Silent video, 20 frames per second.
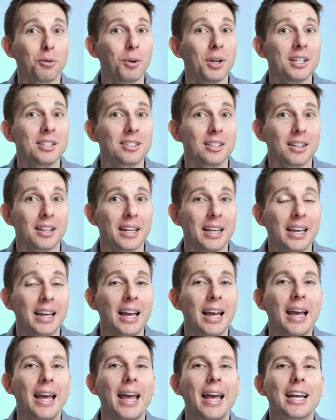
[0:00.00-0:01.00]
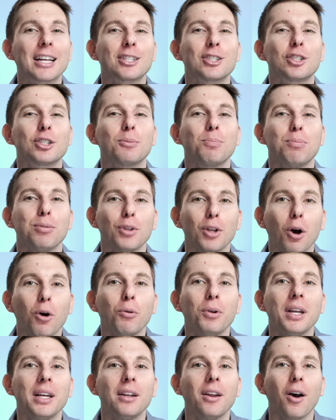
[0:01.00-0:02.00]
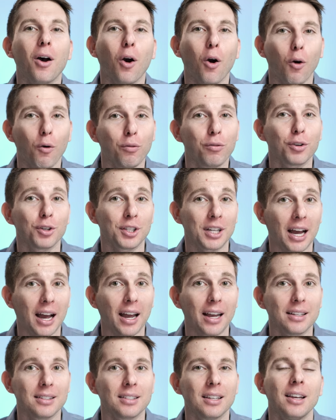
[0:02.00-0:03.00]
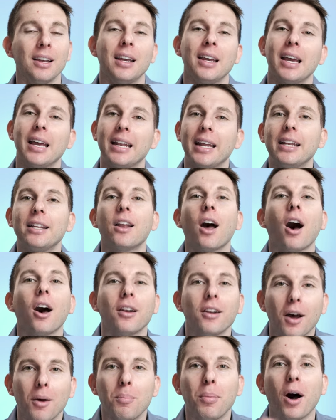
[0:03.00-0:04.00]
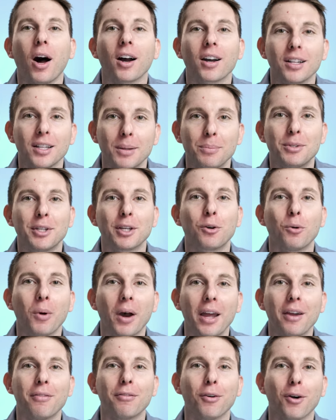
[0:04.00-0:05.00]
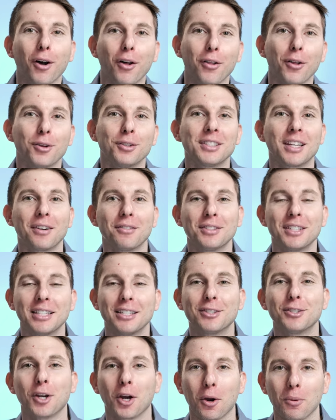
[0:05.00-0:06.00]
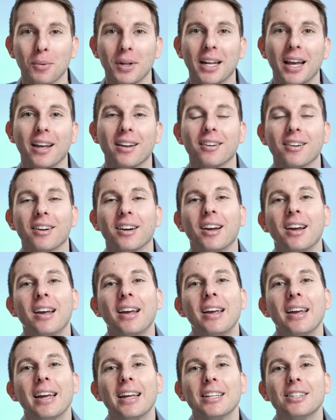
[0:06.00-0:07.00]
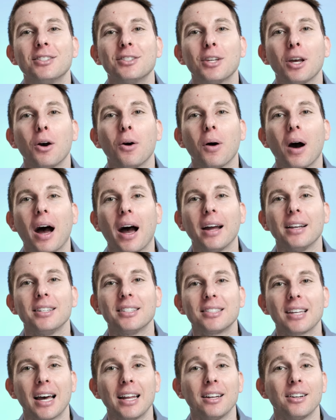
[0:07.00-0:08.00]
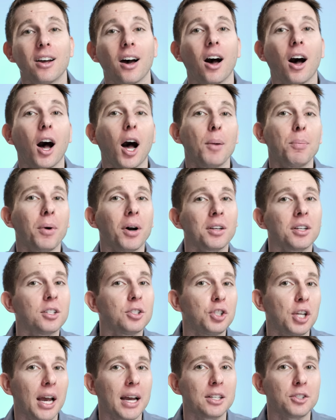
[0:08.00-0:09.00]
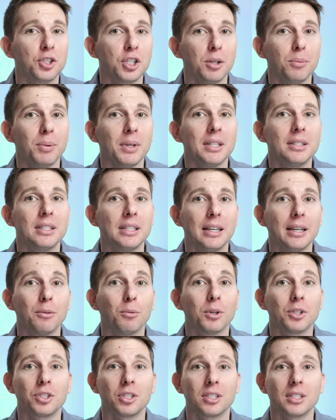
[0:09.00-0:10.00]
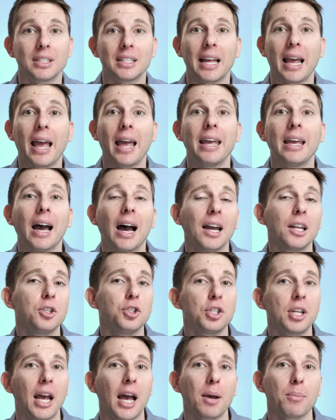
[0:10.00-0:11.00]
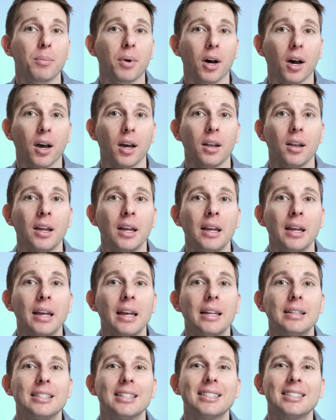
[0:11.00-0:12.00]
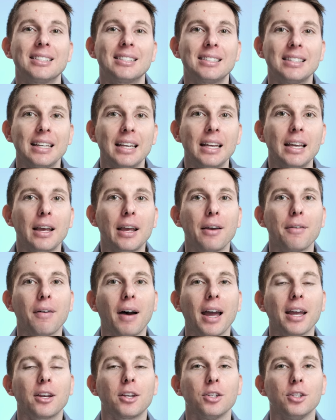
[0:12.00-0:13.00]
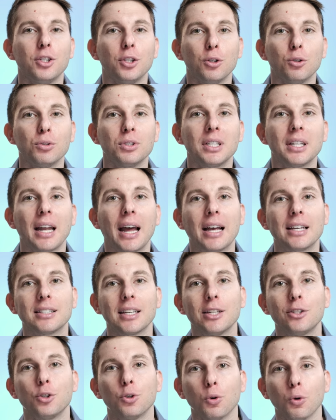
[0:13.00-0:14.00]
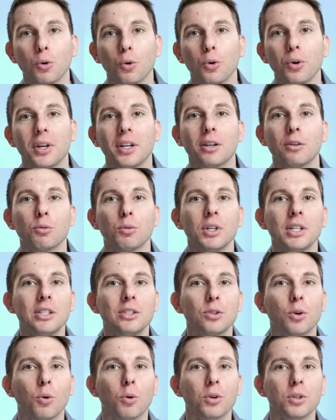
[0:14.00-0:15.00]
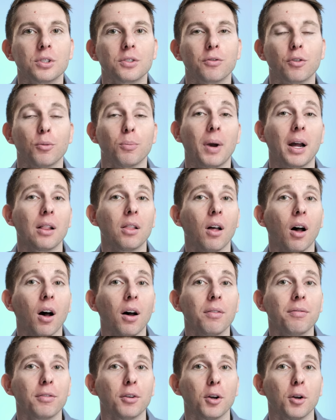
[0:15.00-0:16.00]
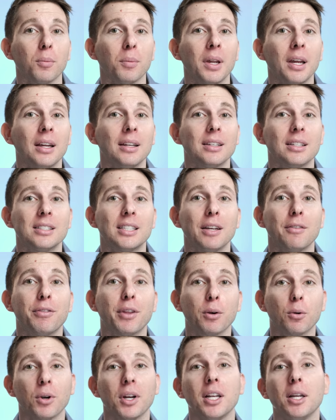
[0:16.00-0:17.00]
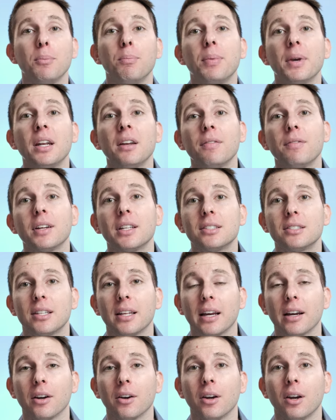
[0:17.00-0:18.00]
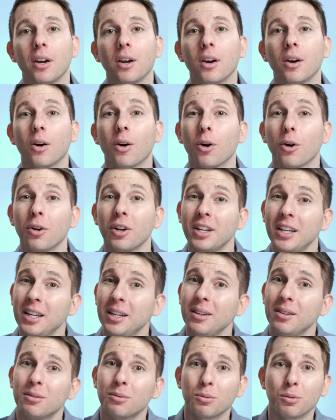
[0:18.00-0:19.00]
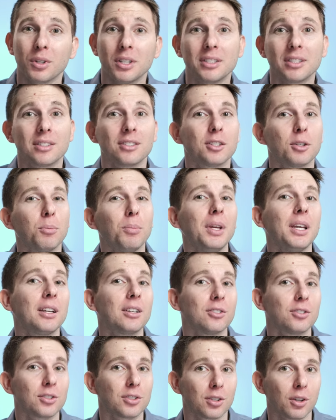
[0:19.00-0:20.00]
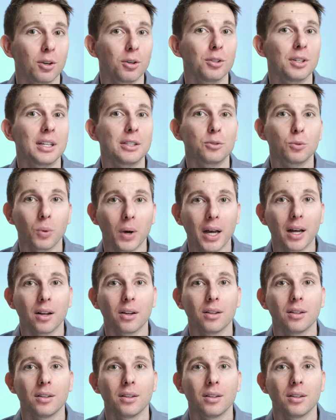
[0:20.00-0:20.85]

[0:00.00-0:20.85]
recently, exploded overnight in a non-apocalyptic way for all those that have seen Terminator. And so I decided to hop onto ChatGPT, which is an AI chatbot, to see if I could use it as a tool and a resource for my law firm, to see if there were any benefits there or any reasons to be concerned as well.